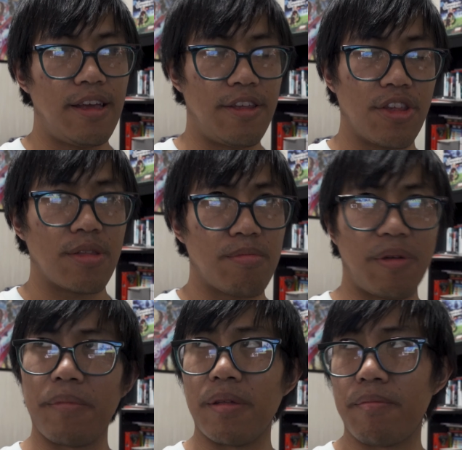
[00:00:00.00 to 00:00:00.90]
is
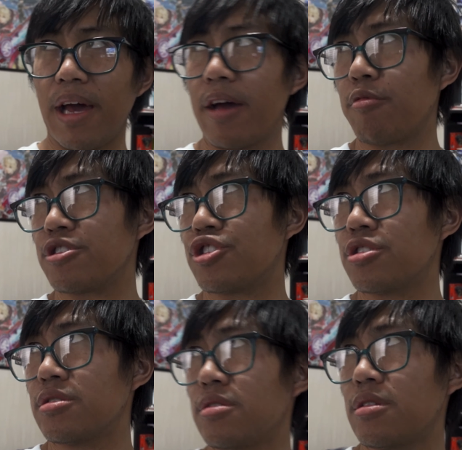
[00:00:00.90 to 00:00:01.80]
a bit bad,
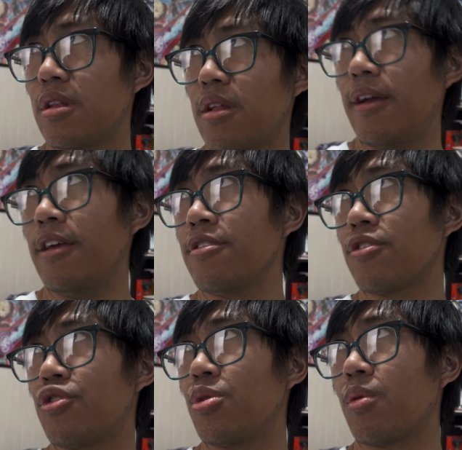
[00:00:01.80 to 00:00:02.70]
which
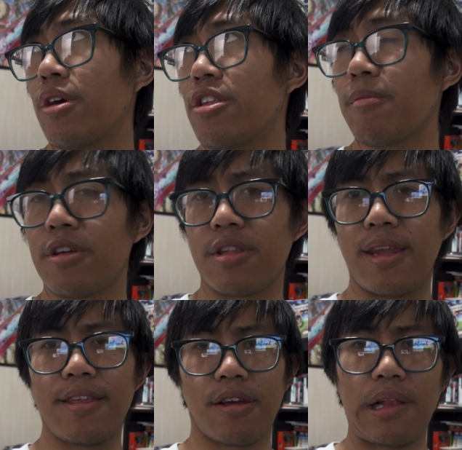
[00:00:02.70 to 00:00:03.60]
isn't too worrisome because
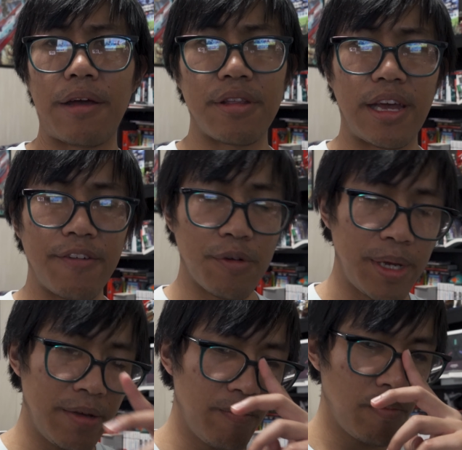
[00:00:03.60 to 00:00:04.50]
it is a cloudy day for
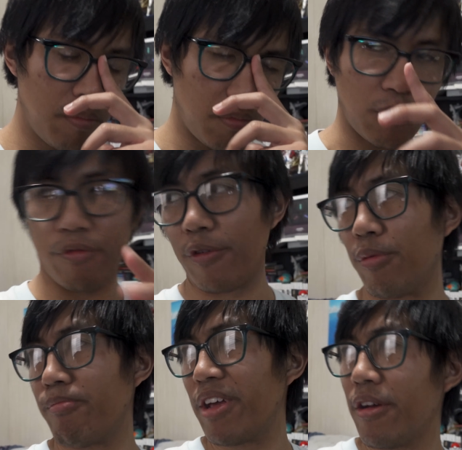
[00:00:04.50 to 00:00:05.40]
me, or
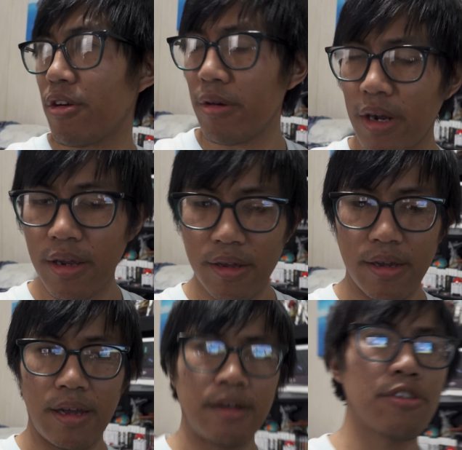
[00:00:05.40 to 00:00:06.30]
for here.
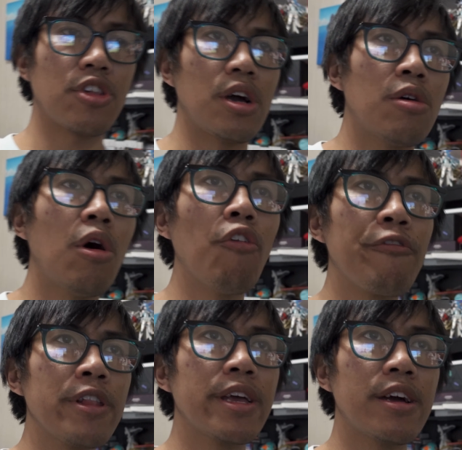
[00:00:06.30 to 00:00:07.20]
So
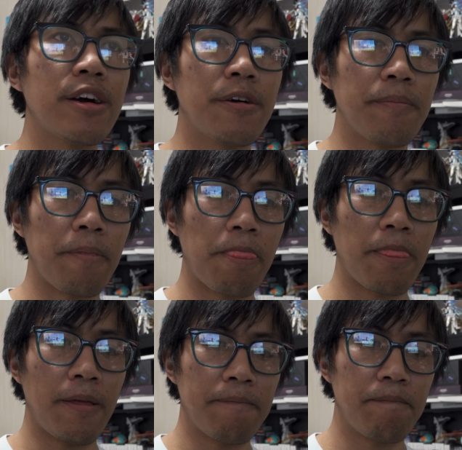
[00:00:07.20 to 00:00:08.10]
hopefully, um,
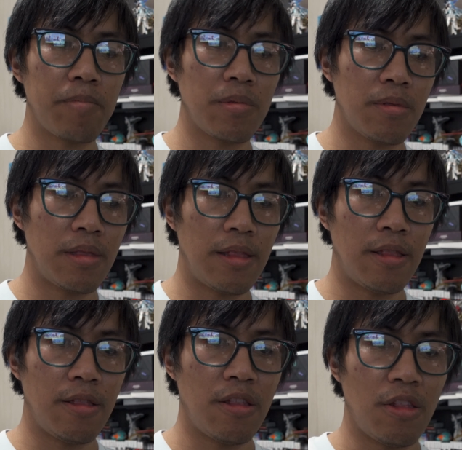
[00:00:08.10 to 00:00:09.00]

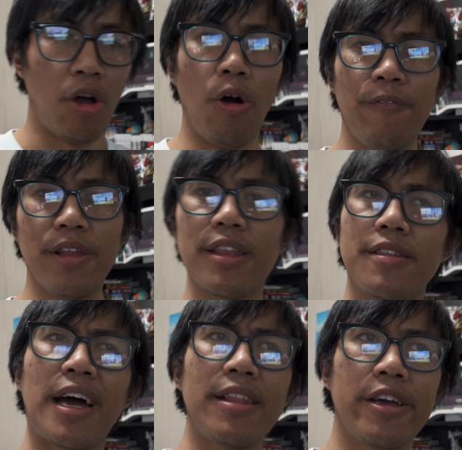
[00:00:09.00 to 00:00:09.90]
hopefully the
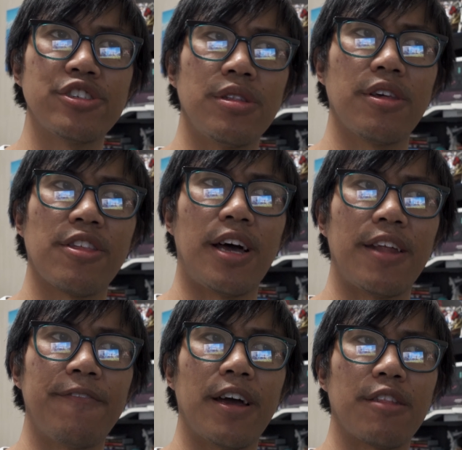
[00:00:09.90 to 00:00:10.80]
dilation does not
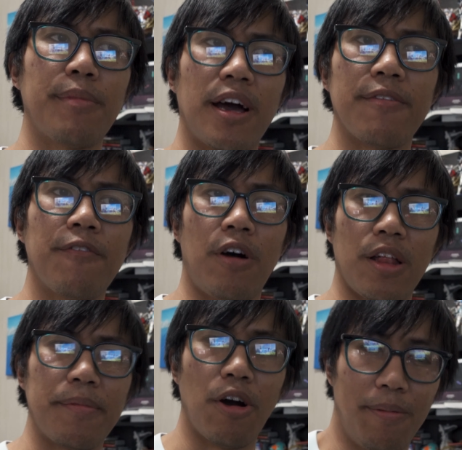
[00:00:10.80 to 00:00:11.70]
affect my
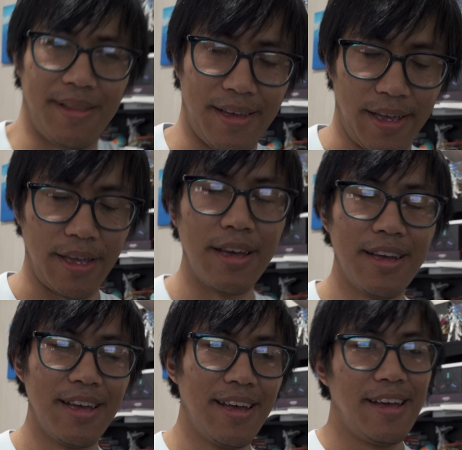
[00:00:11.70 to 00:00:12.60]
volleyball playing.
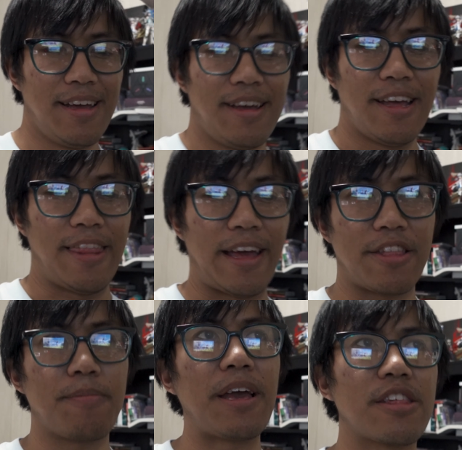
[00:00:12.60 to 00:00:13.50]

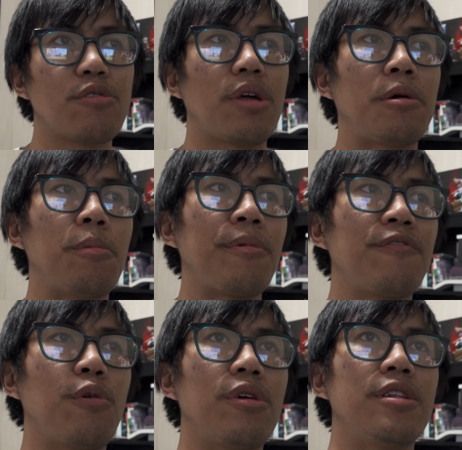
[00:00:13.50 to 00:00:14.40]
That's basically what I'm hoping
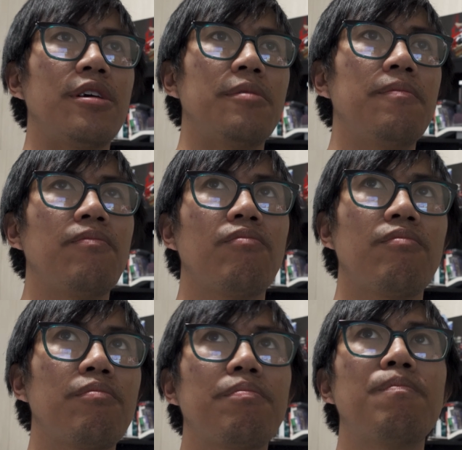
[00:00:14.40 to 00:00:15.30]
for. And uh,
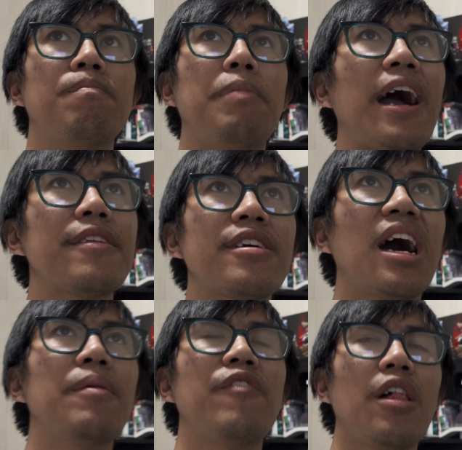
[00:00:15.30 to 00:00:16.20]
by the
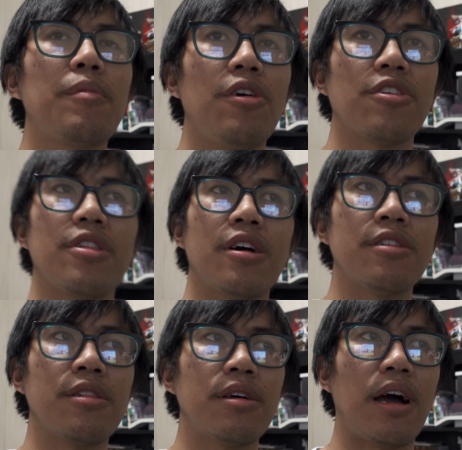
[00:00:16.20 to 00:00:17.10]
time volleyball is
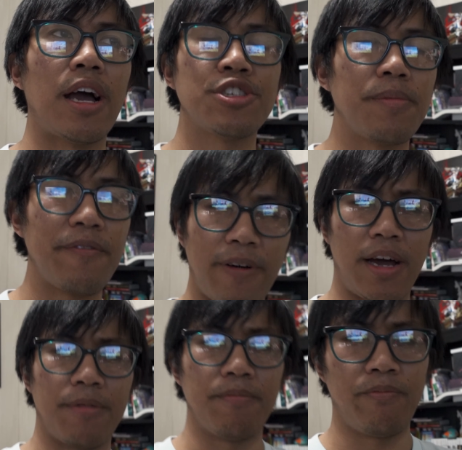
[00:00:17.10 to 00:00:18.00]
done, I should be
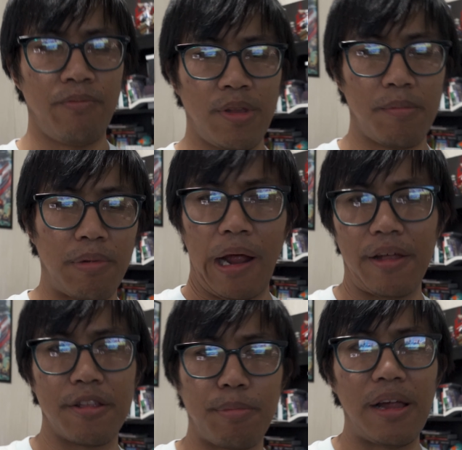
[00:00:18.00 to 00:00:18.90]
fine.
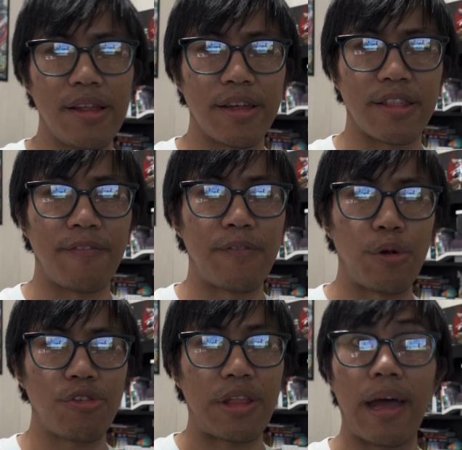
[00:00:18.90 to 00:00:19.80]
It's probably like the
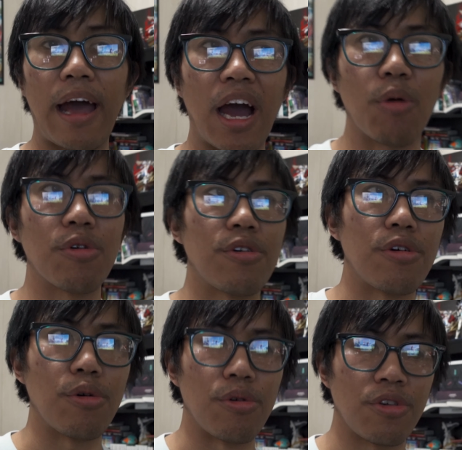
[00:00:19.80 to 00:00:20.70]
first
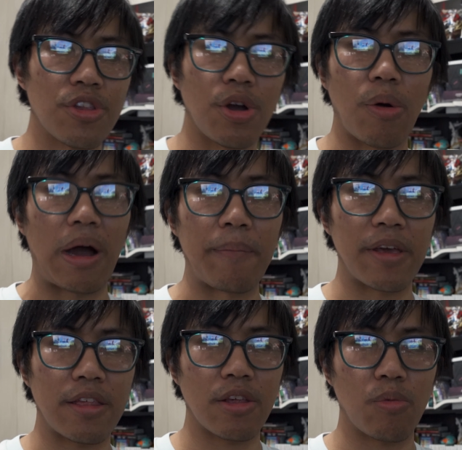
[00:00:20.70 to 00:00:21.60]
hour or so, I'm
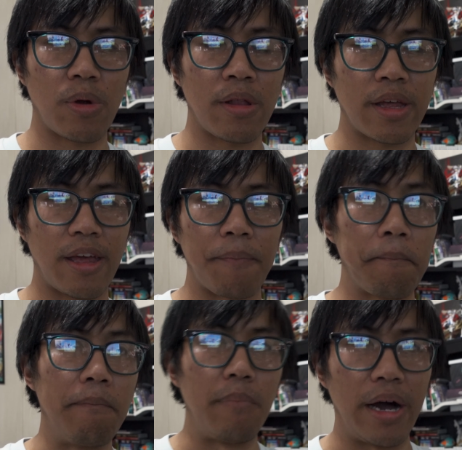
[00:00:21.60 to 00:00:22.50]
guessing, where like it
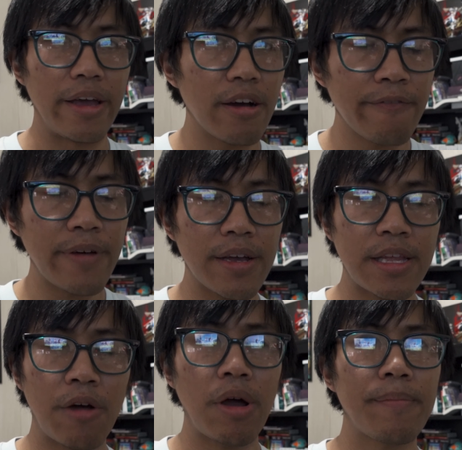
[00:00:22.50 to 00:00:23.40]
might affect
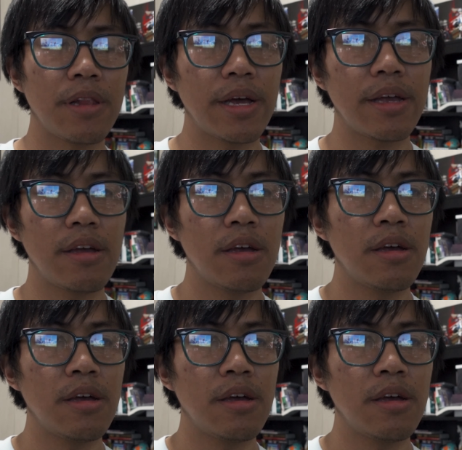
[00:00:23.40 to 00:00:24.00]
how I play.